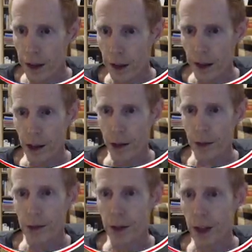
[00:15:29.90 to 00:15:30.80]
I don't
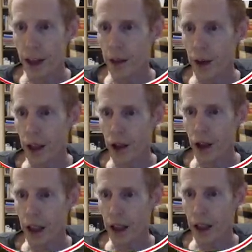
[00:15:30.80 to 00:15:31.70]
really want to
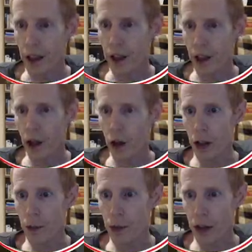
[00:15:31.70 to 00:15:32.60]
try killing the
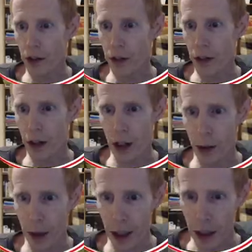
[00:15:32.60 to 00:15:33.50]
golem just for a little
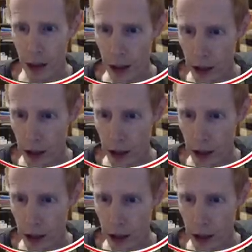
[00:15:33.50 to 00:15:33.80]
bit of